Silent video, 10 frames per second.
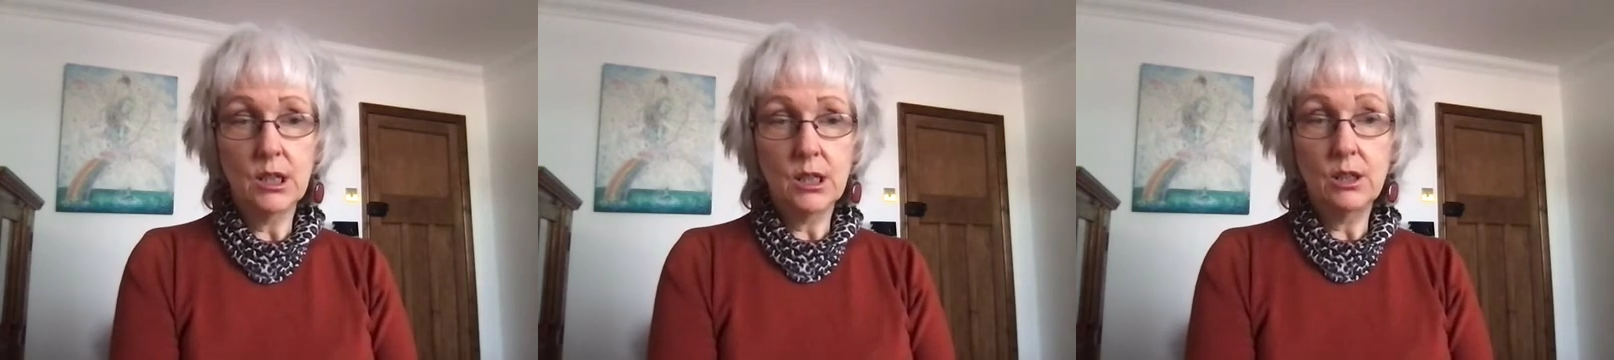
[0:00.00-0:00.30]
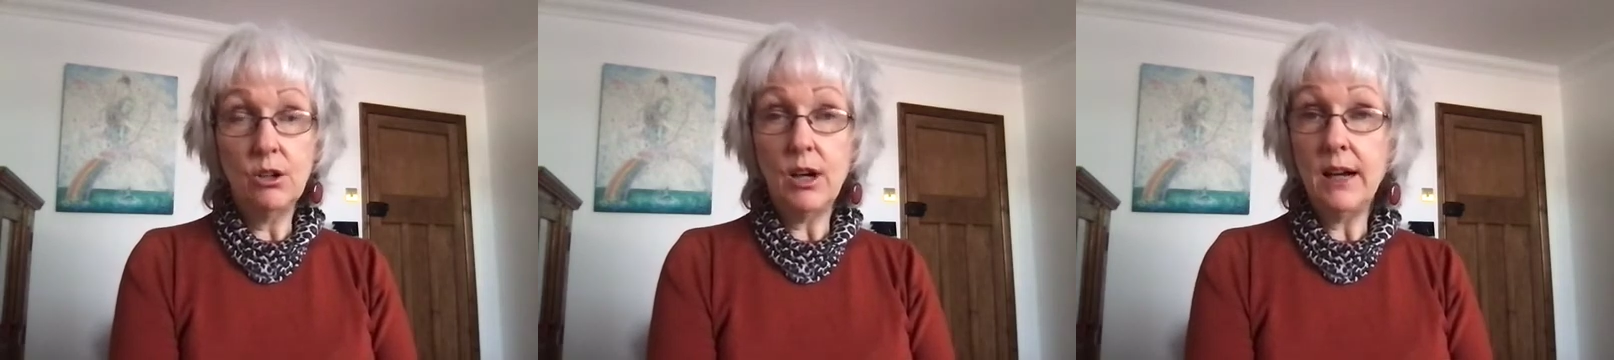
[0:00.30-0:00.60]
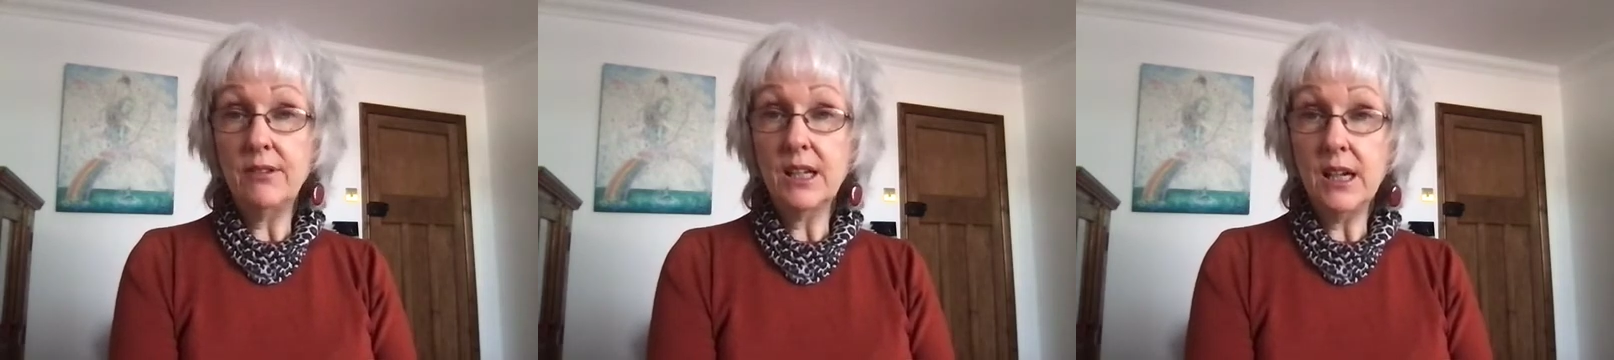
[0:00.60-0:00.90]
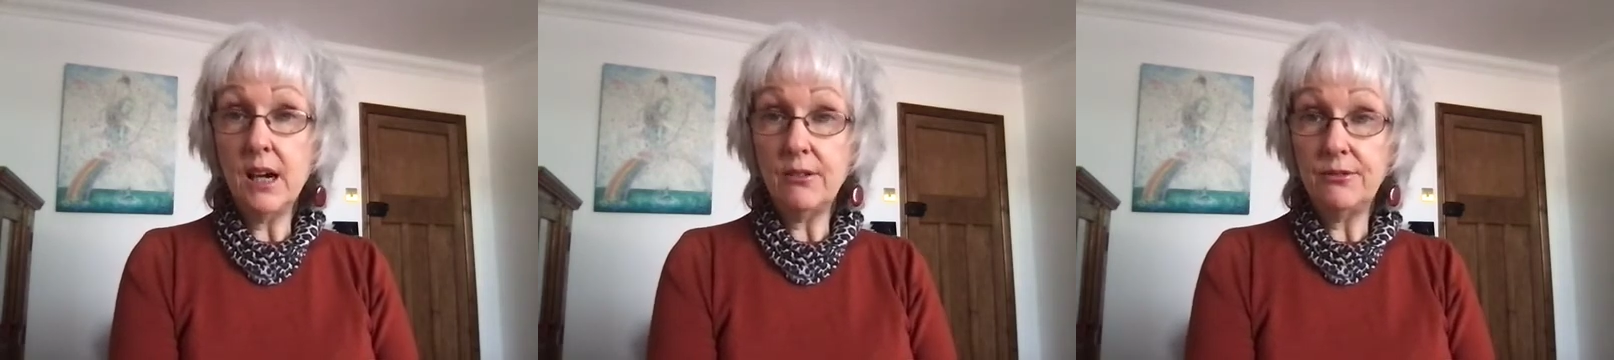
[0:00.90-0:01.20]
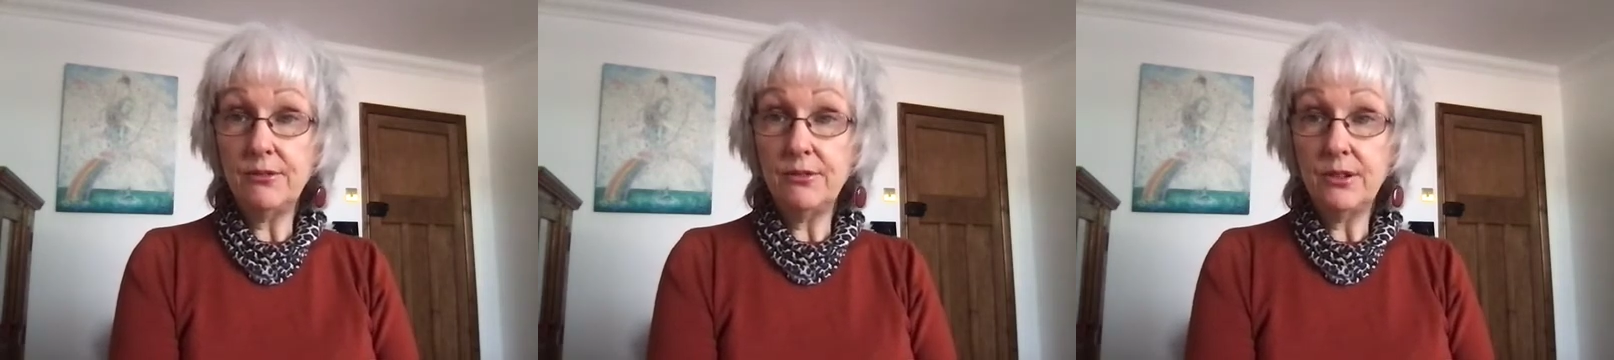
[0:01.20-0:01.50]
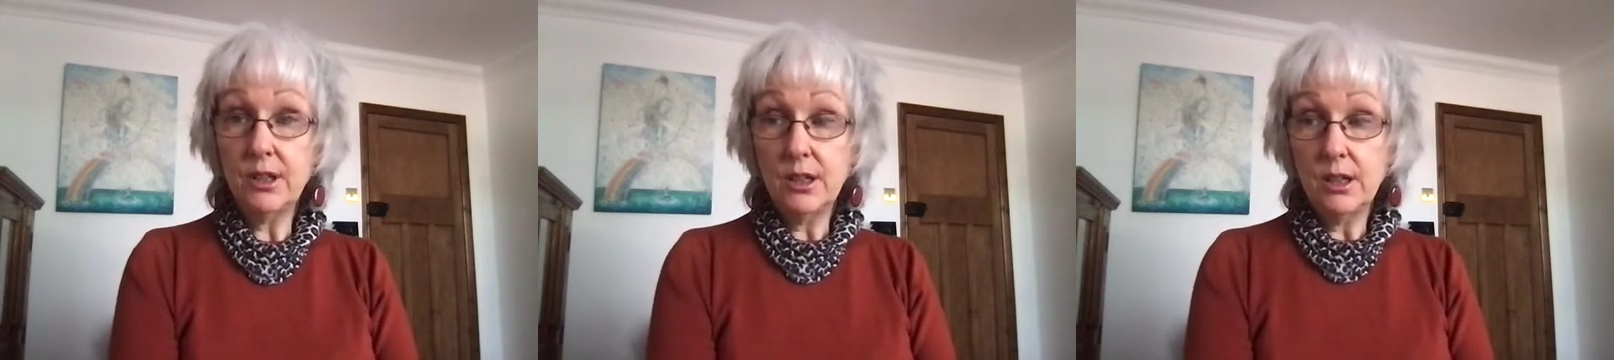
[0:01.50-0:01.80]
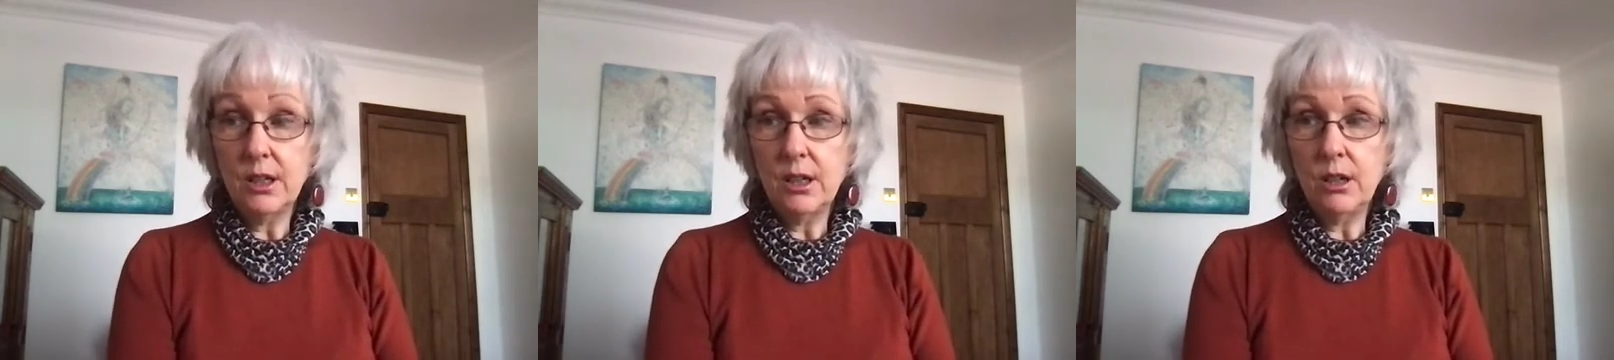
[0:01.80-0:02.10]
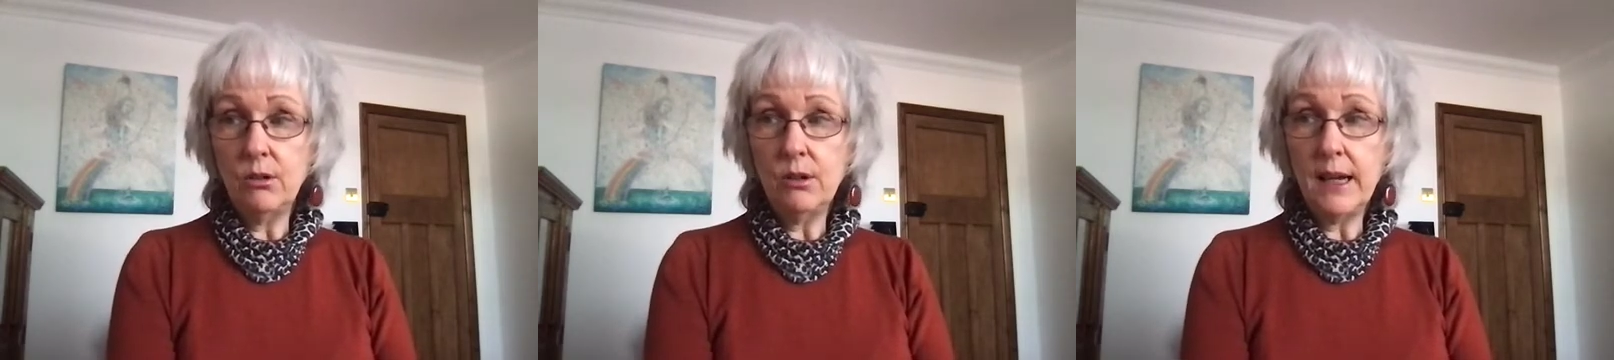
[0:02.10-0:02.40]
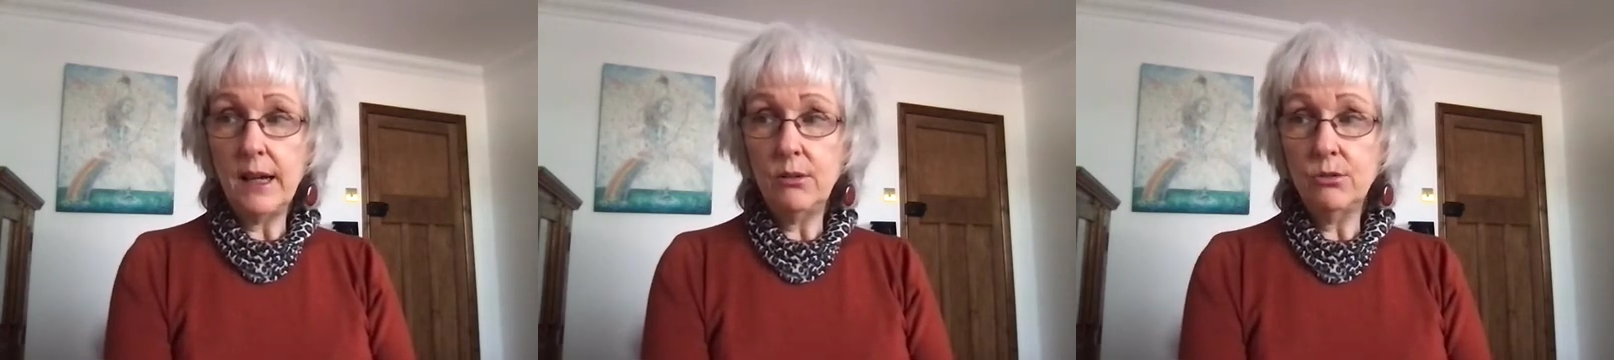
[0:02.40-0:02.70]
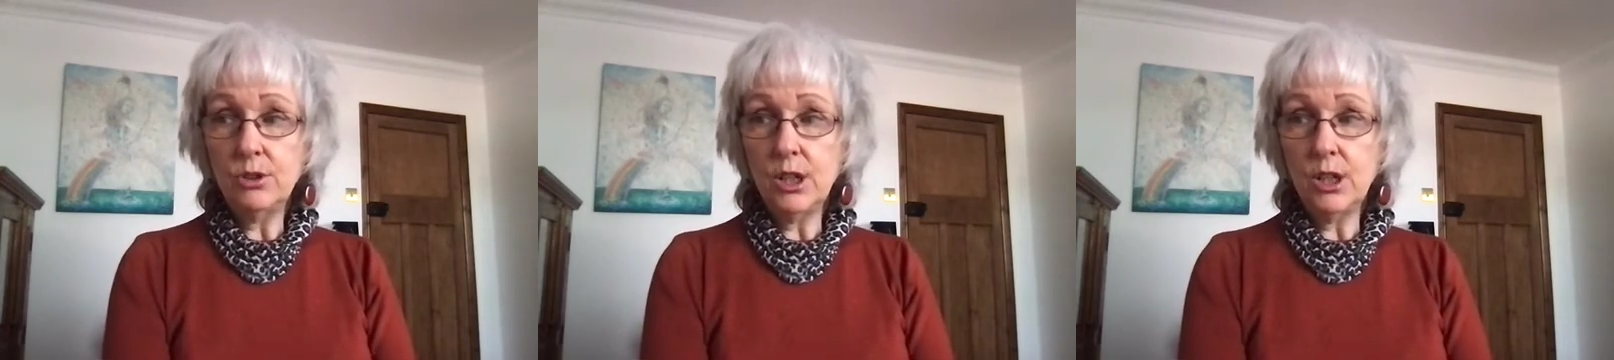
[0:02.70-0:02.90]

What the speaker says: not having enough, around